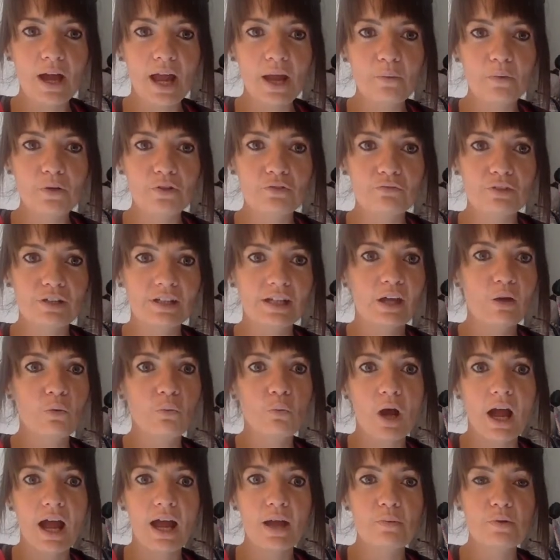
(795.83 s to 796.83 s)
would run it and
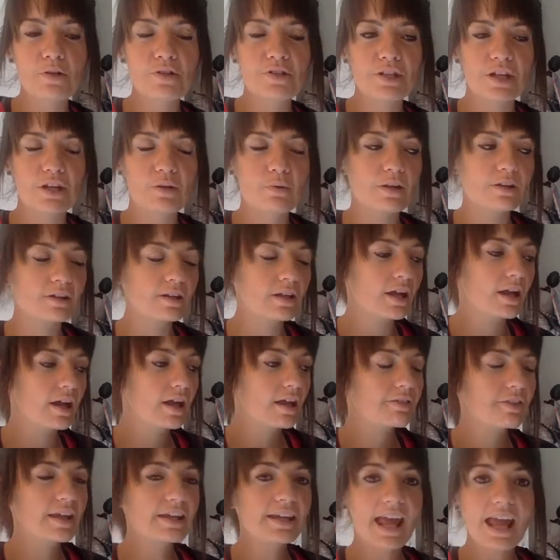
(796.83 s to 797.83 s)
what I would do, and
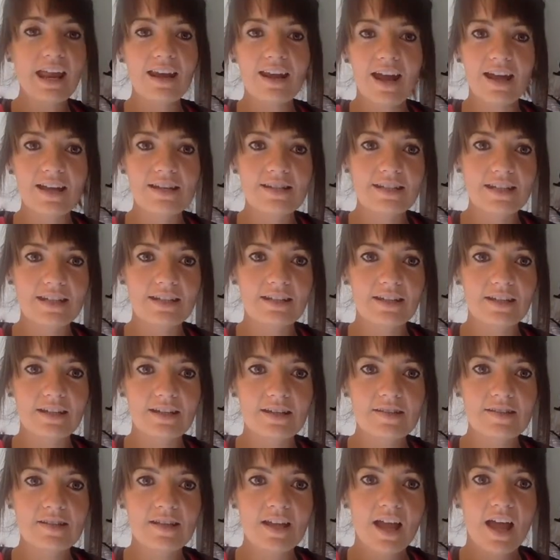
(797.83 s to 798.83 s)
they're getting
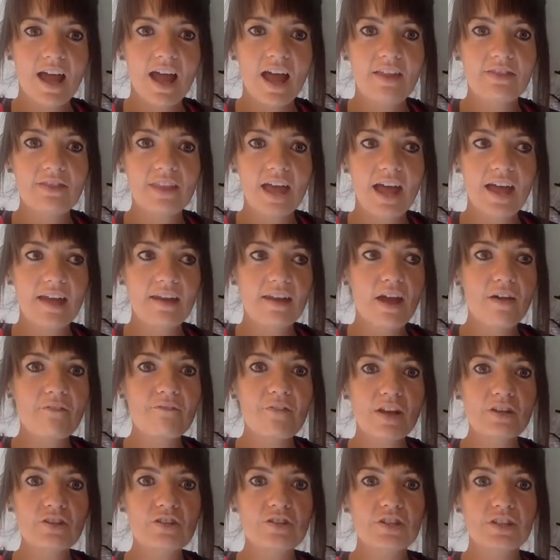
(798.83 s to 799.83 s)
ideas. And then
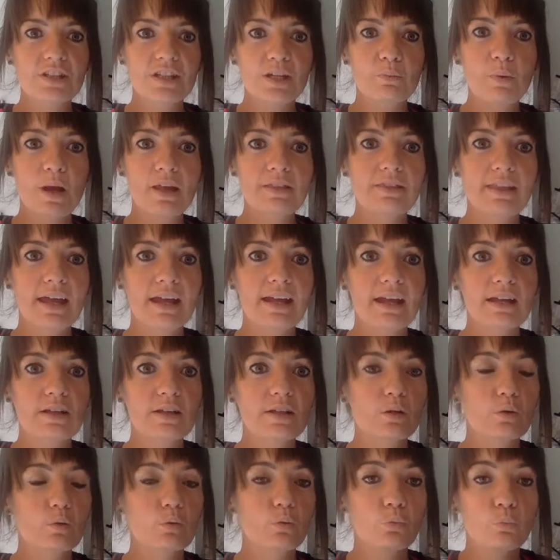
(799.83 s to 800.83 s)
eventually, when
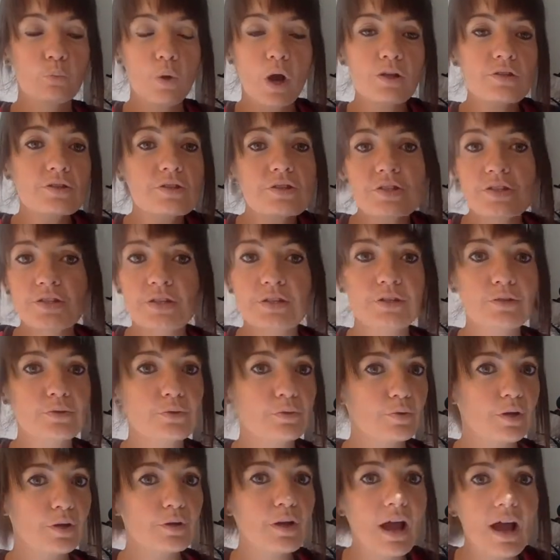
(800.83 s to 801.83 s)
they want
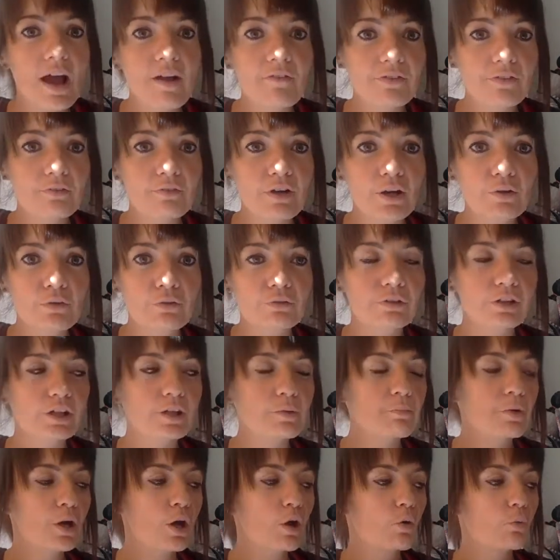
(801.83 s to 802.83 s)
to have their own
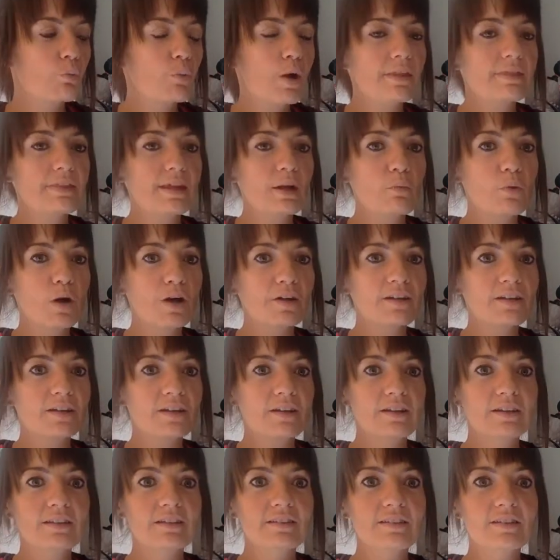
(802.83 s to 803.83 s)
group, when they want to,
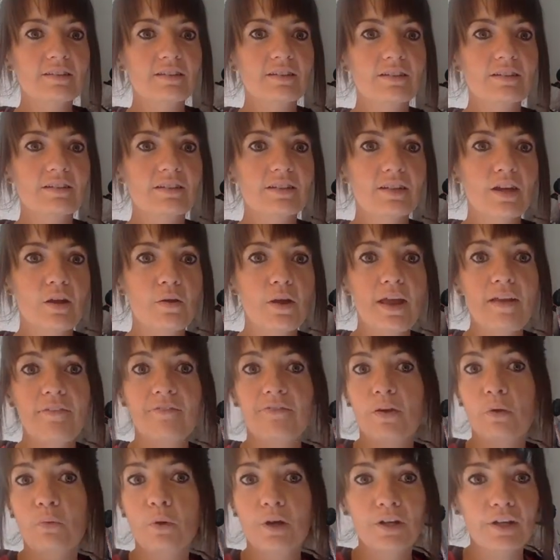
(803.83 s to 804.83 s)
if
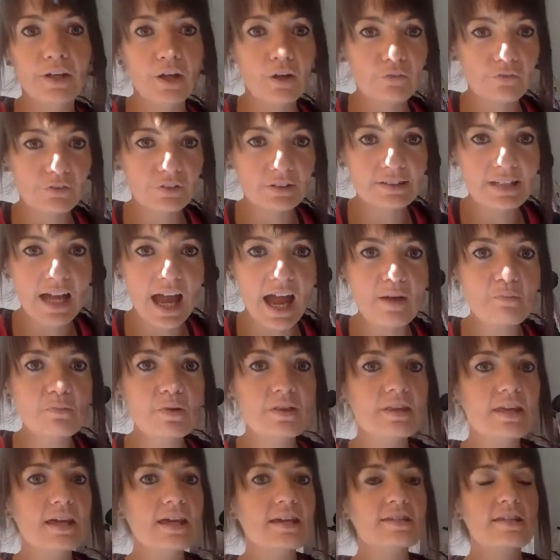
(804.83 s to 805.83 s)
they want to go full time
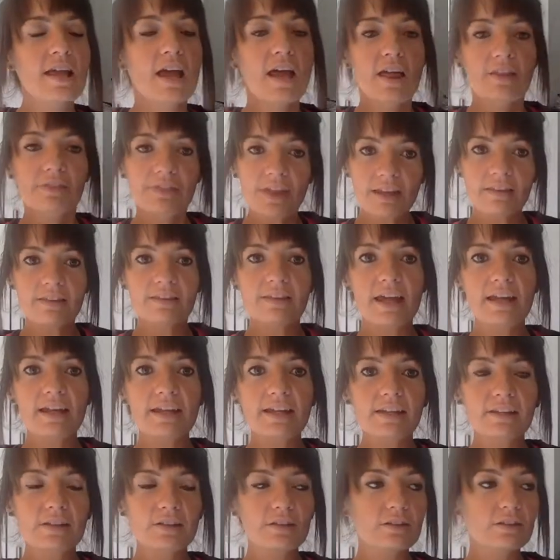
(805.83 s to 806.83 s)
with this, then they
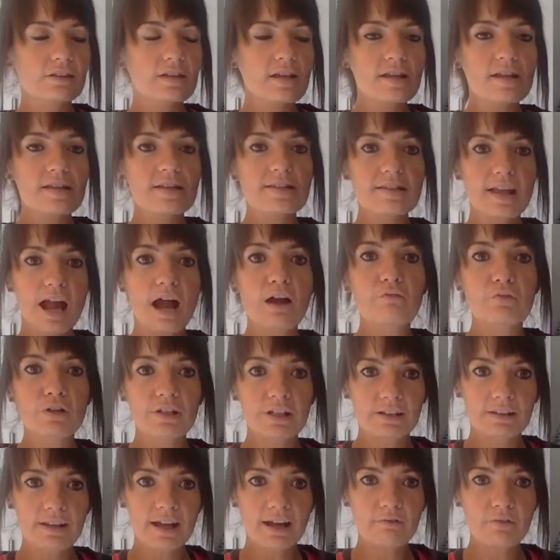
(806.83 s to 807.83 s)
can start
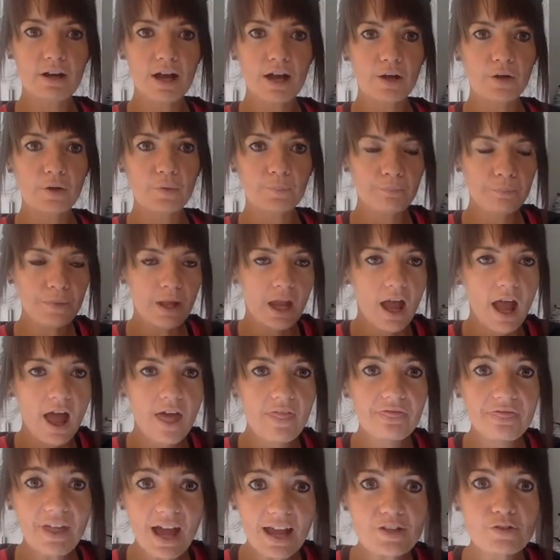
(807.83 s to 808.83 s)
running their own.
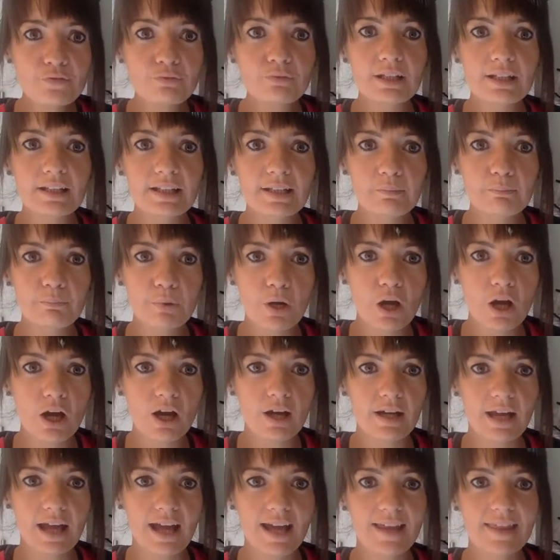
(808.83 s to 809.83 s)
And that's really
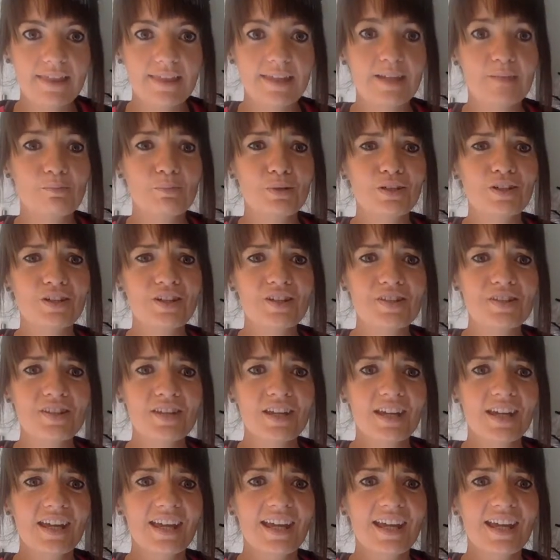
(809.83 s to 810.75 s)
important, I think, because